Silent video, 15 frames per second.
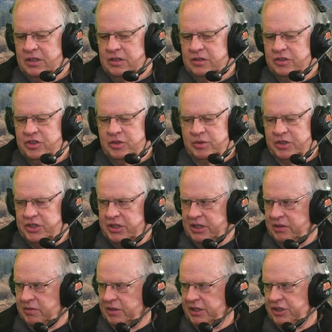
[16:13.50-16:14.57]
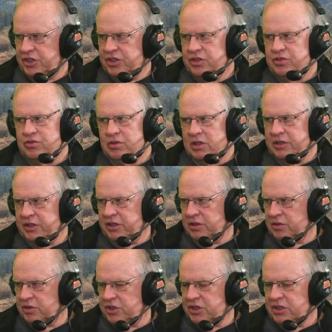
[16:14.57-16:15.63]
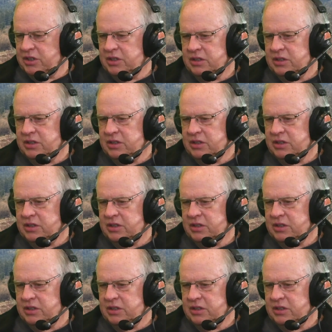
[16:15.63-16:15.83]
Suicide rates, drug use,